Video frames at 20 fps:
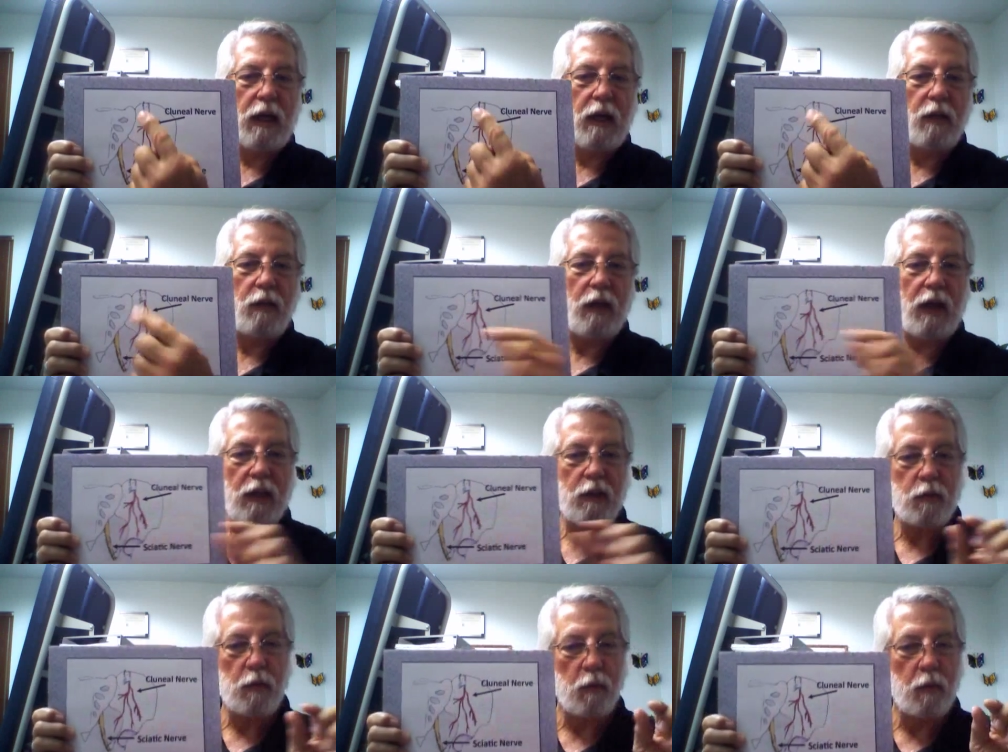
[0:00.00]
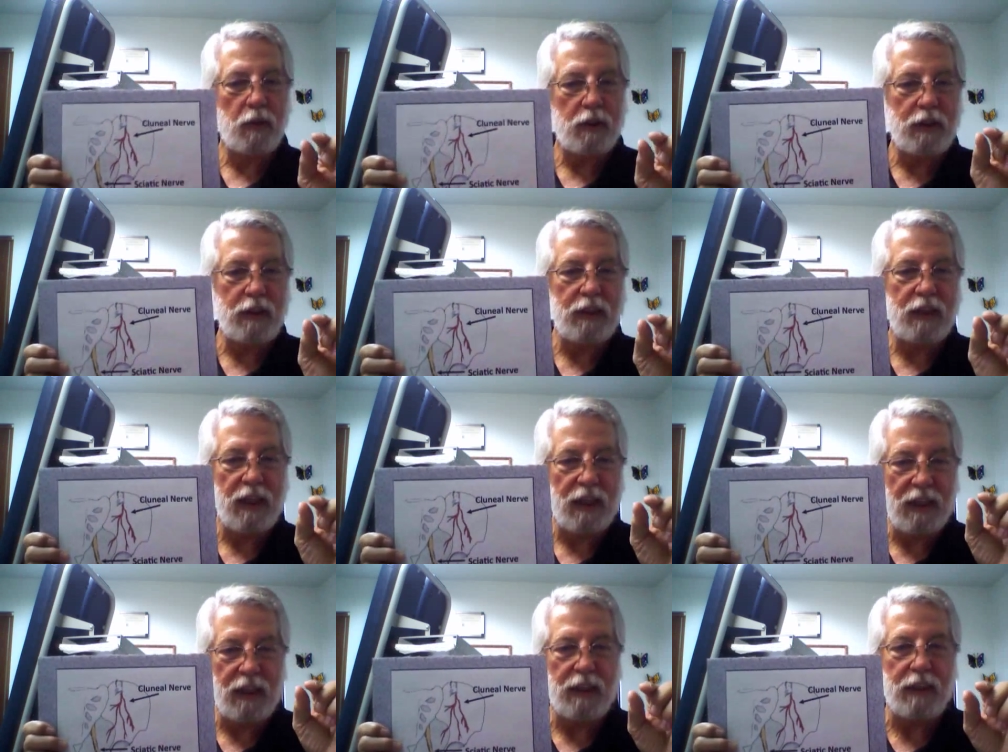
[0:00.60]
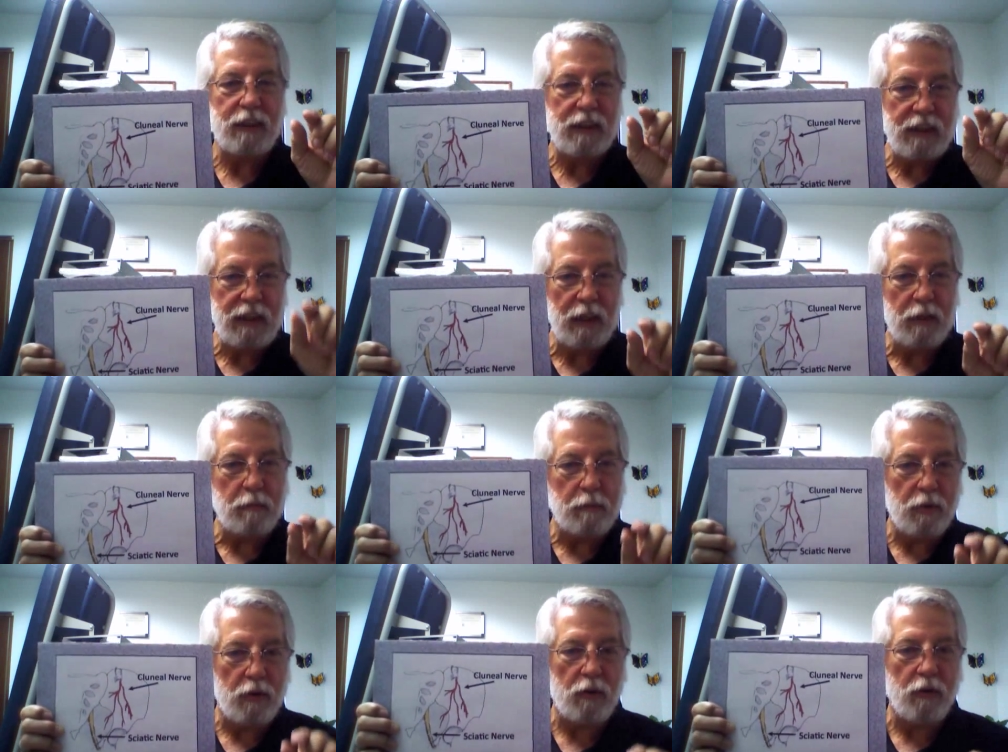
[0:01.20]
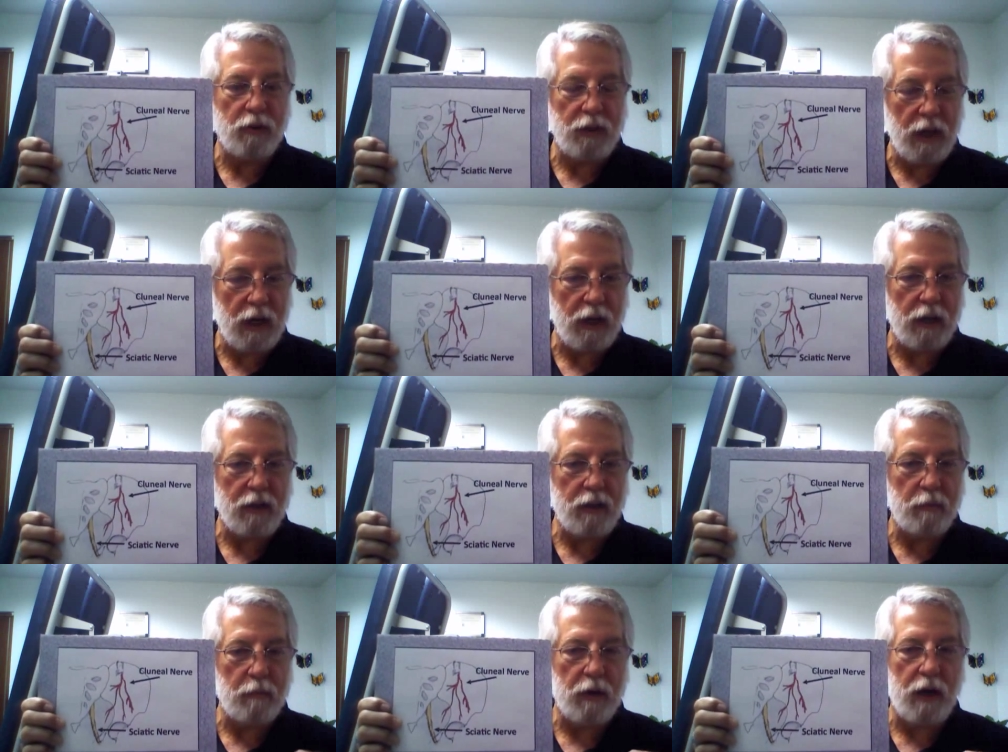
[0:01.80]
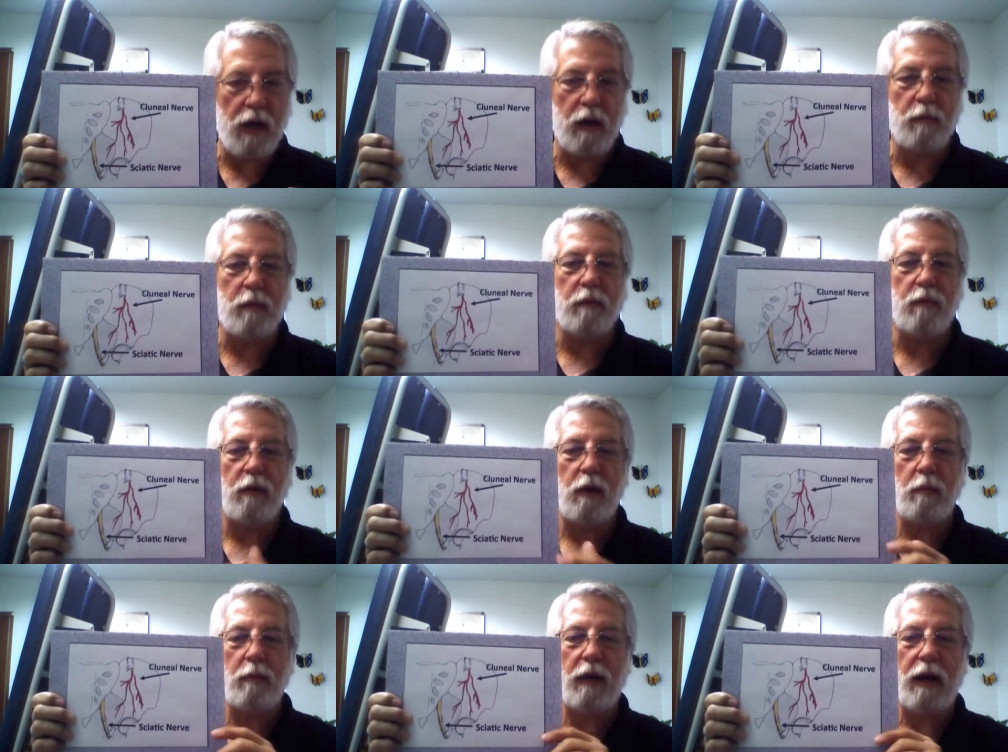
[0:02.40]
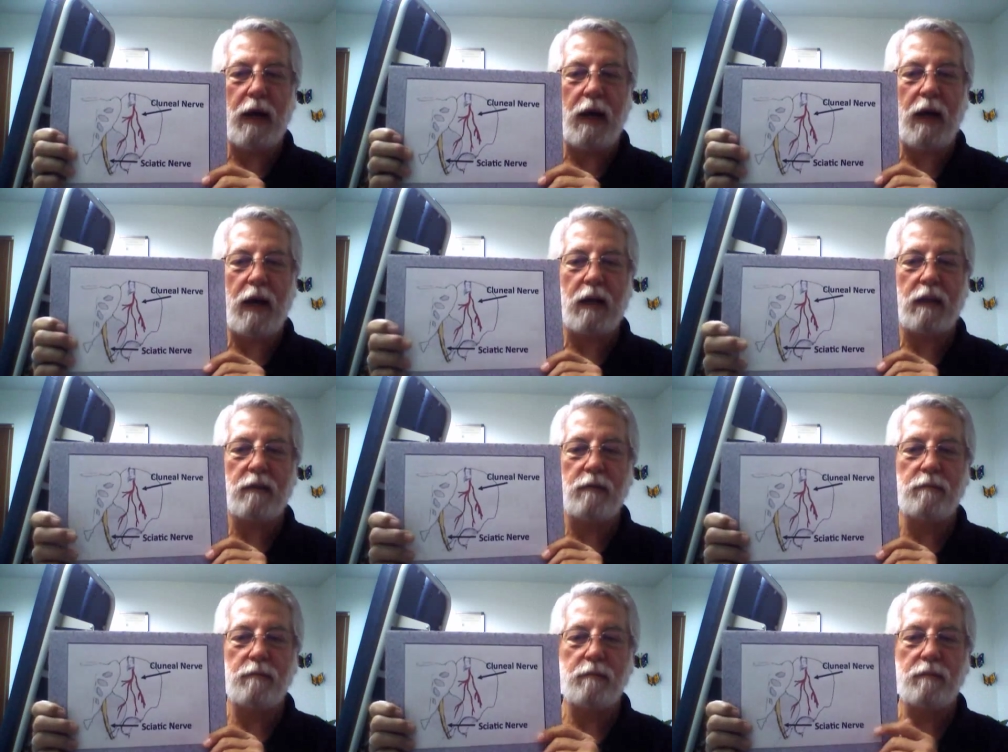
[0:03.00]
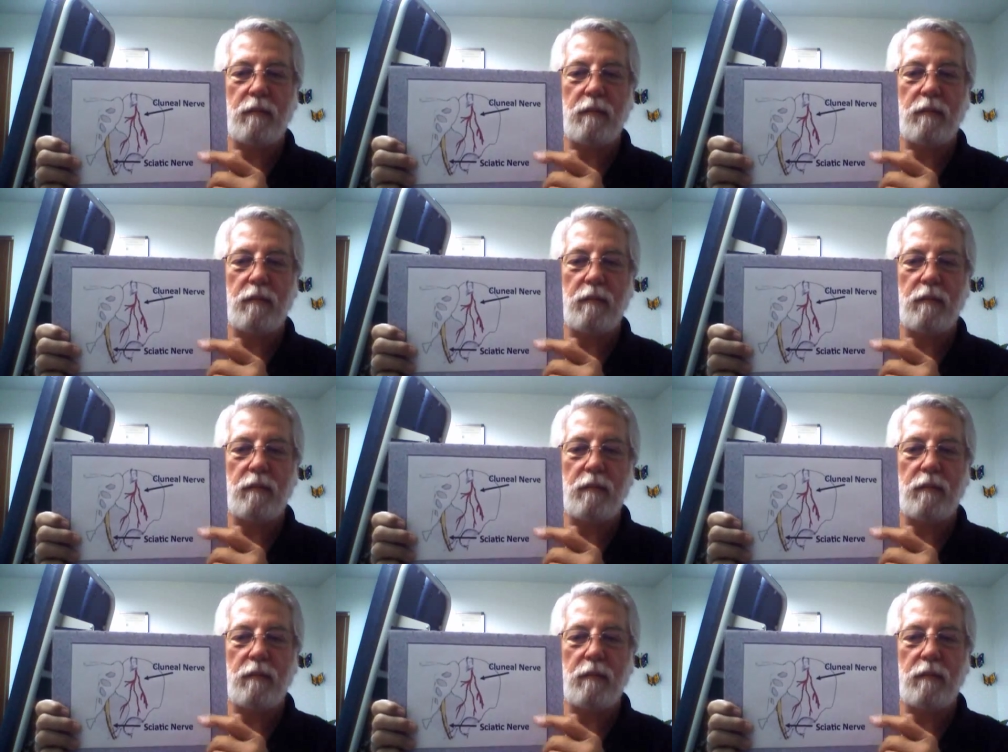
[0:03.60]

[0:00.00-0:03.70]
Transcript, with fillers: And that's where we see that little dimple down at the bottom of our backs.